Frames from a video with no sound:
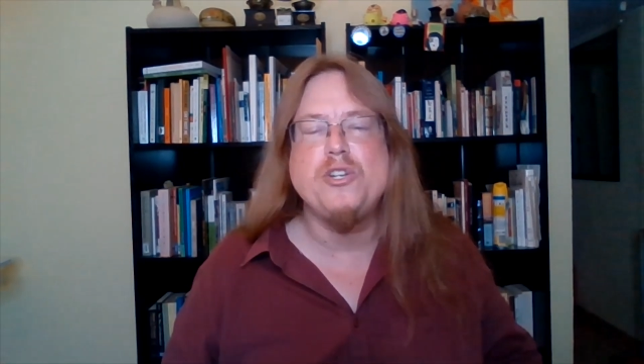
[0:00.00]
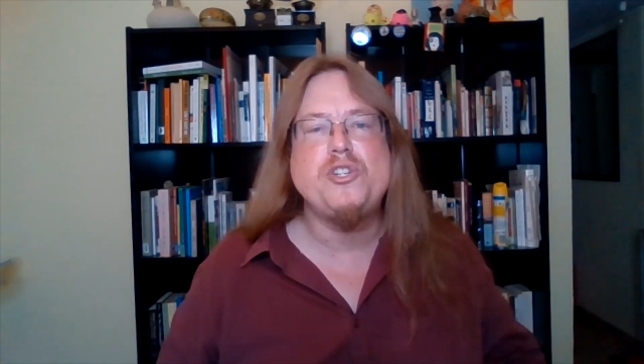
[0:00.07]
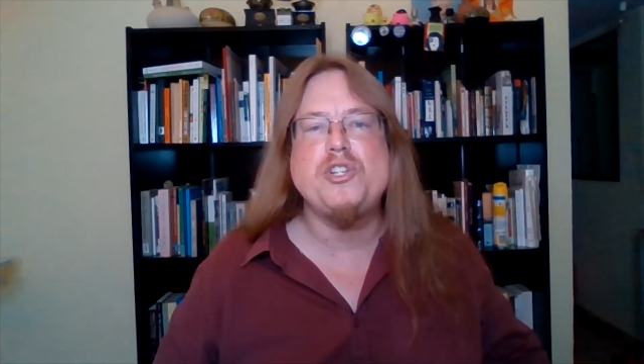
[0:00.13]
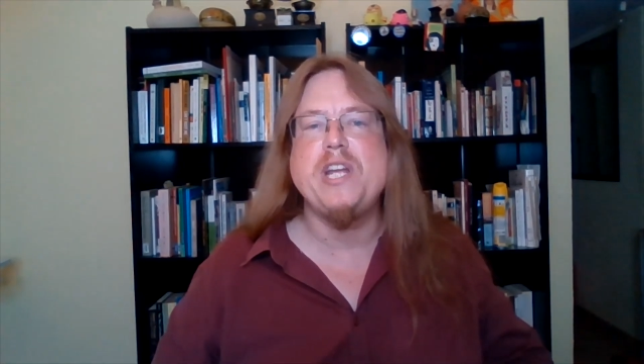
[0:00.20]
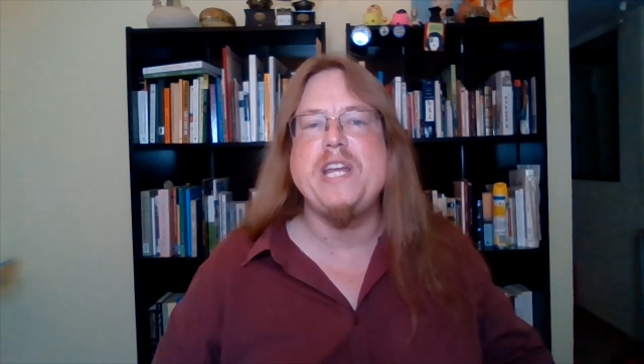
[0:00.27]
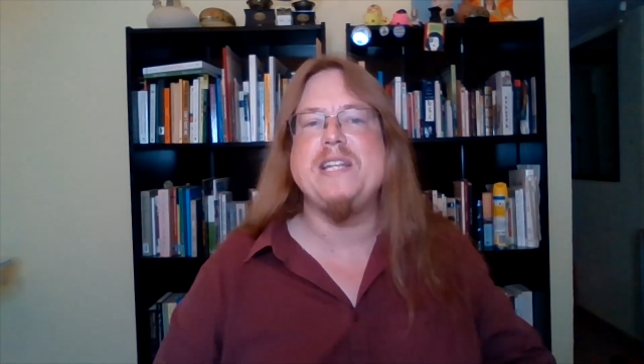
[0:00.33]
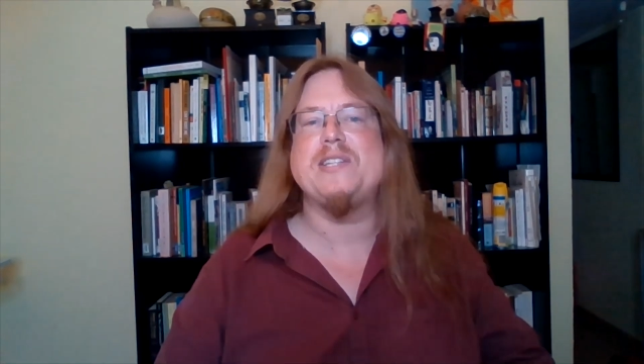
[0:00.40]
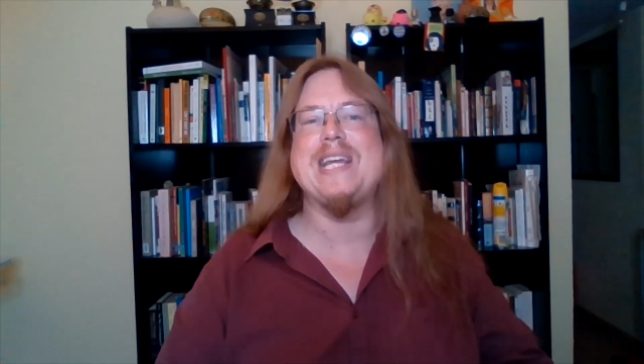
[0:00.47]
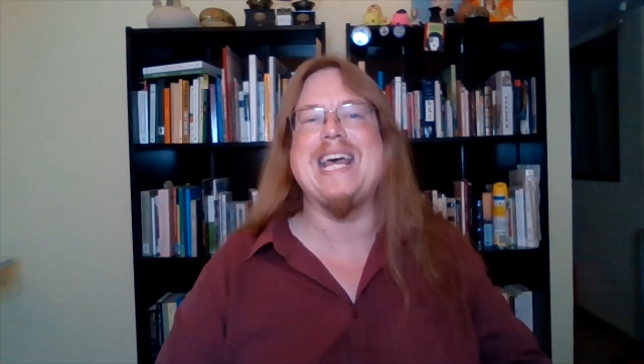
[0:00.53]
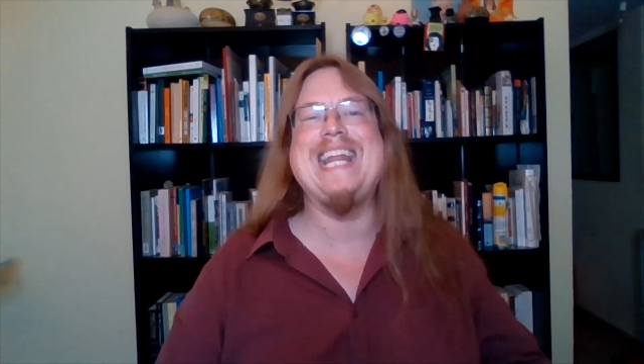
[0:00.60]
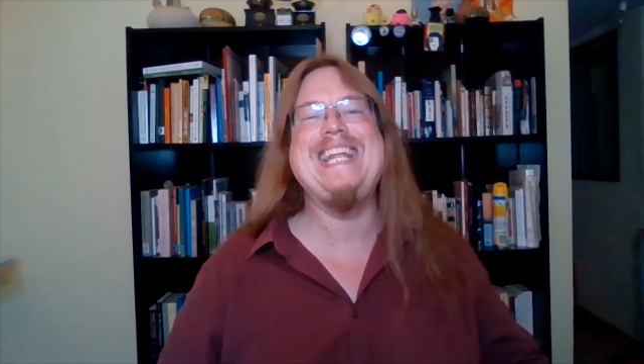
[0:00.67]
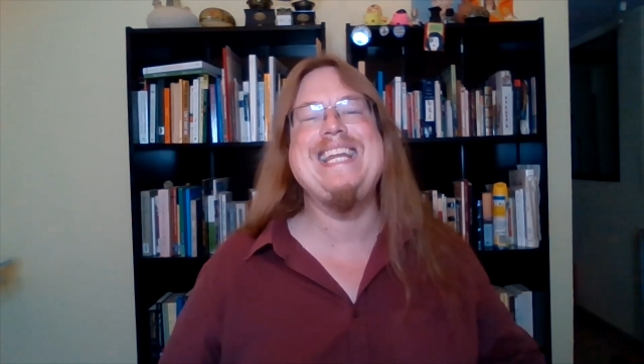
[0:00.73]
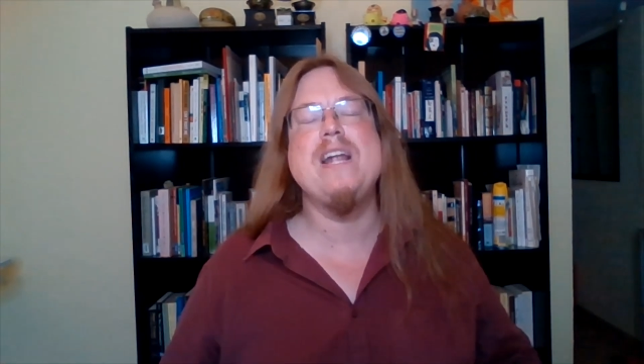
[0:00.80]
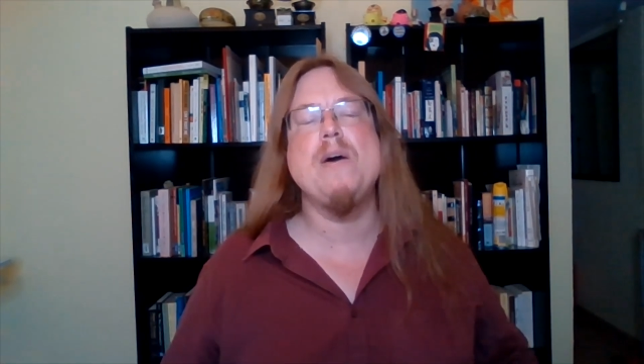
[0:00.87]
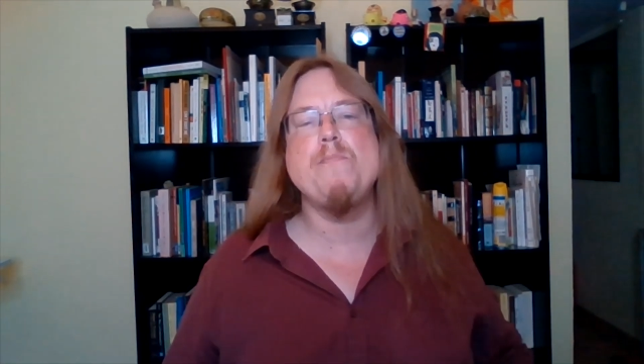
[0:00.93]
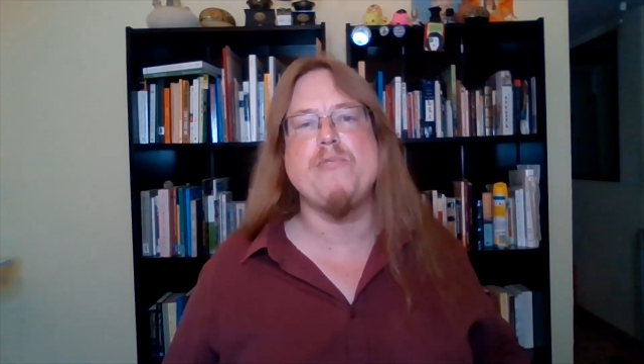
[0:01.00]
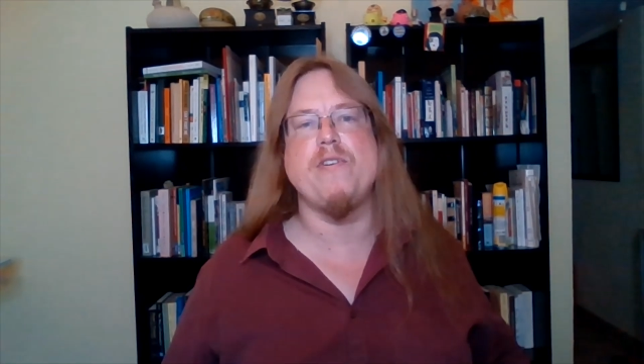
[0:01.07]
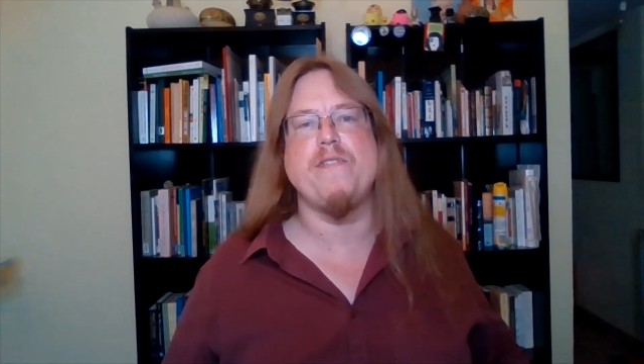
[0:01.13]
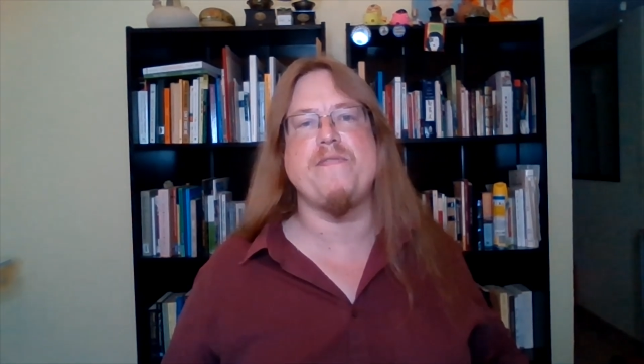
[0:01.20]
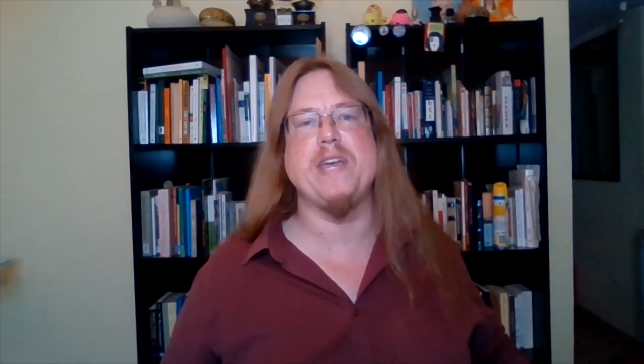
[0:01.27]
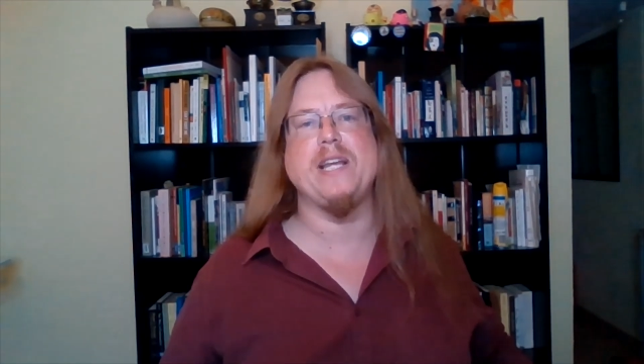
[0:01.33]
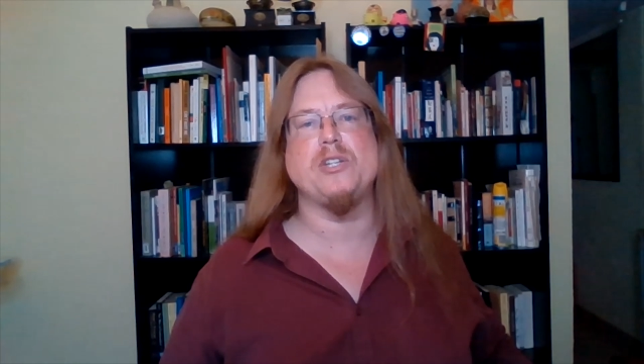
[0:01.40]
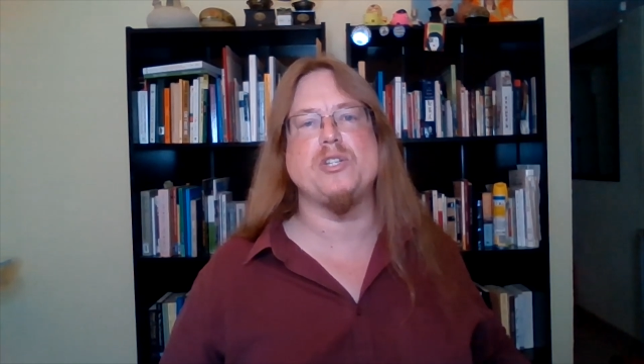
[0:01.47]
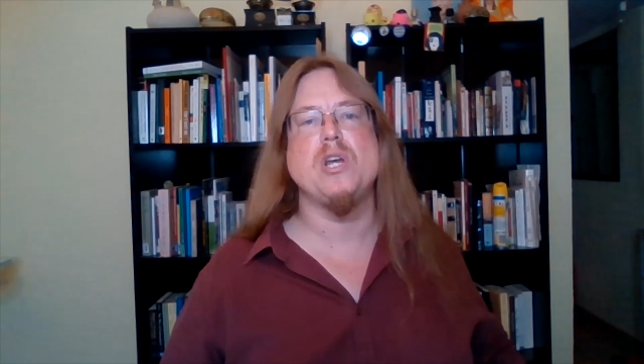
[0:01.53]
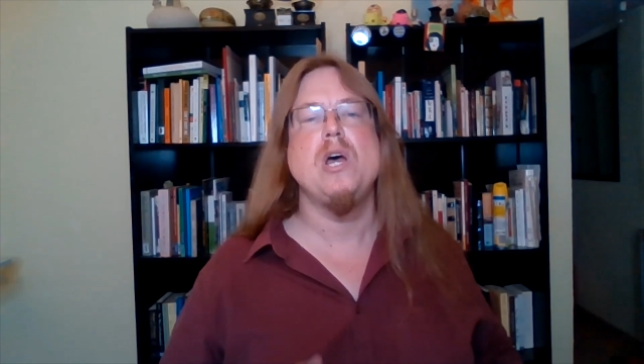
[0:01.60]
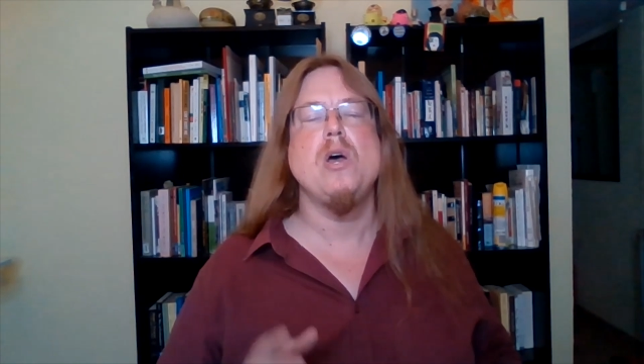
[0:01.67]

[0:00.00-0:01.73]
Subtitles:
sheets, any number of things.